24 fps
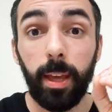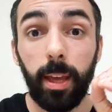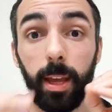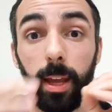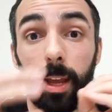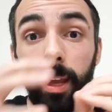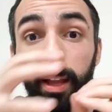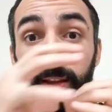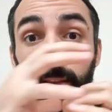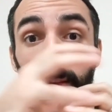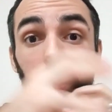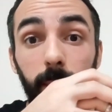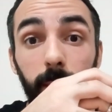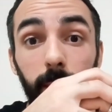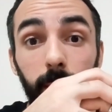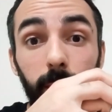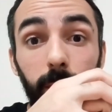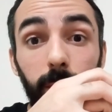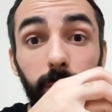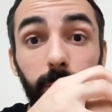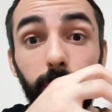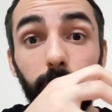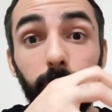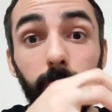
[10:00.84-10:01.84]
in
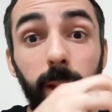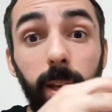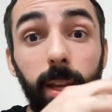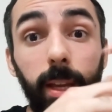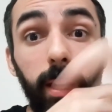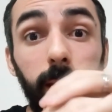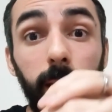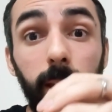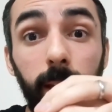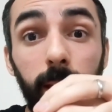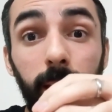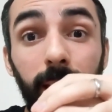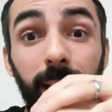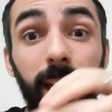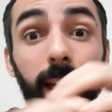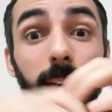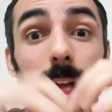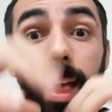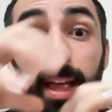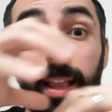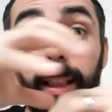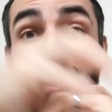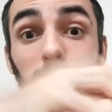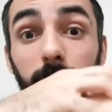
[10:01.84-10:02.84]
3
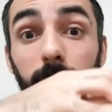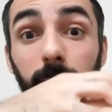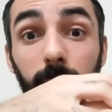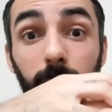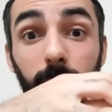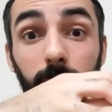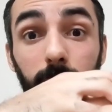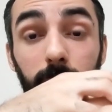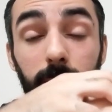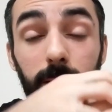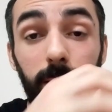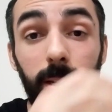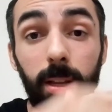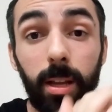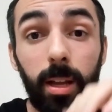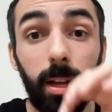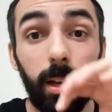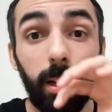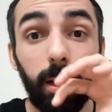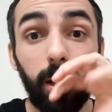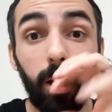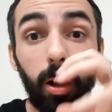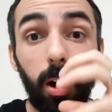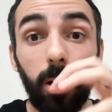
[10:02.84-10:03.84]
layers:
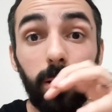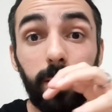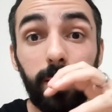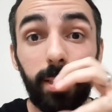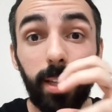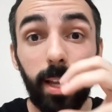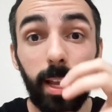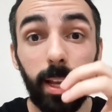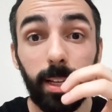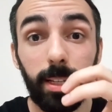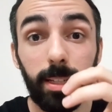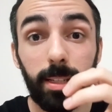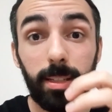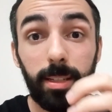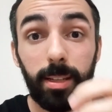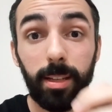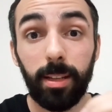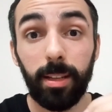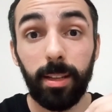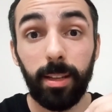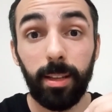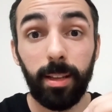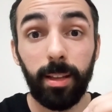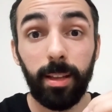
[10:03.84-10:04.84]
context,
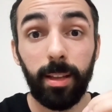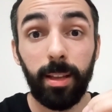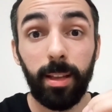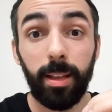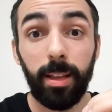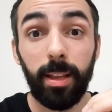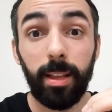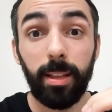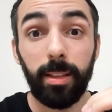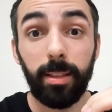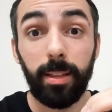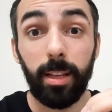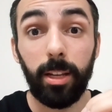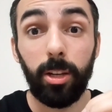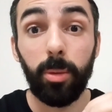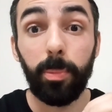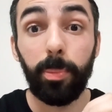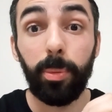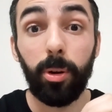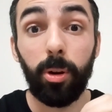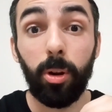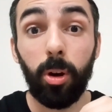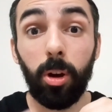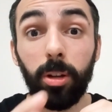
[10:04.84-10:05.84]
then you
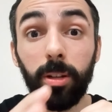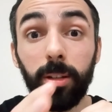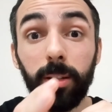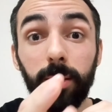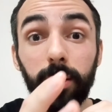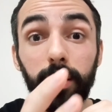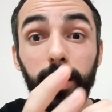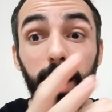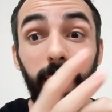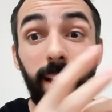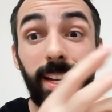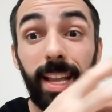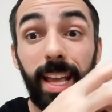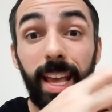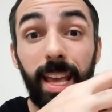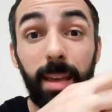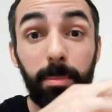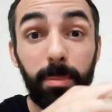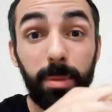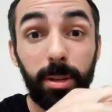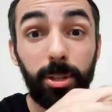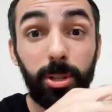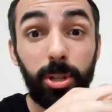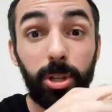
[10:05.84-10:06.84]
put on an
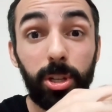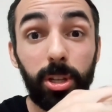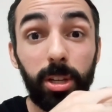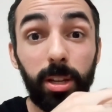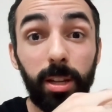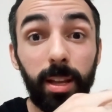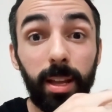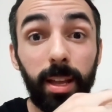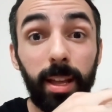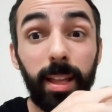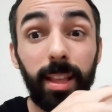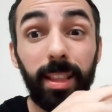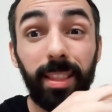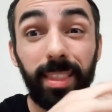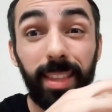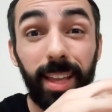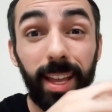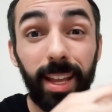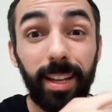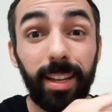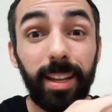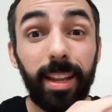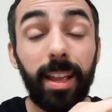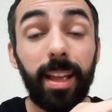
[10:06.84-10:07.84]
image,
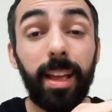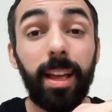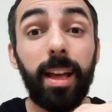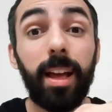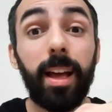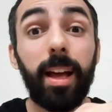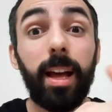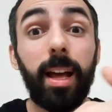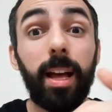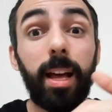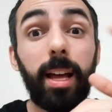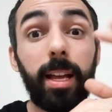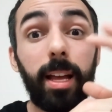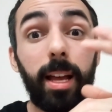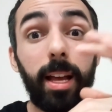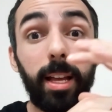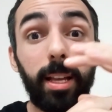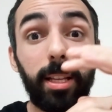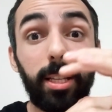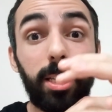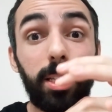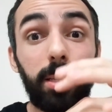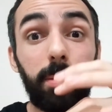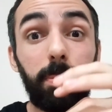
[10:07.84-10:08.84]
then a
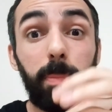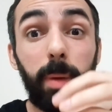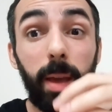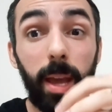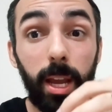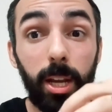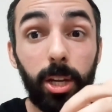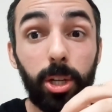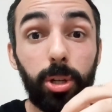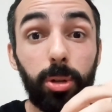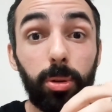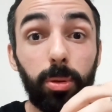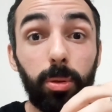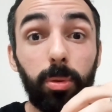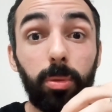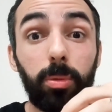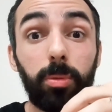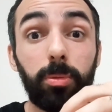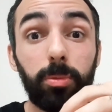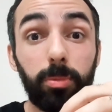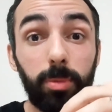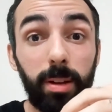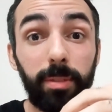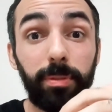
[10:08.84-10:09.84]

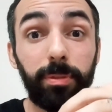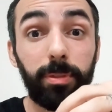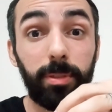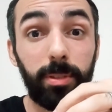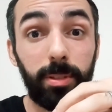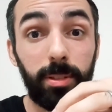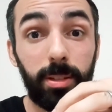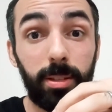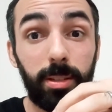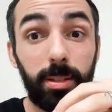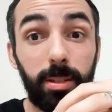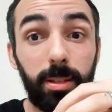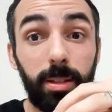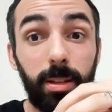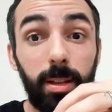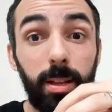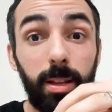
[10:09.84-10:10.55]
spatial reference,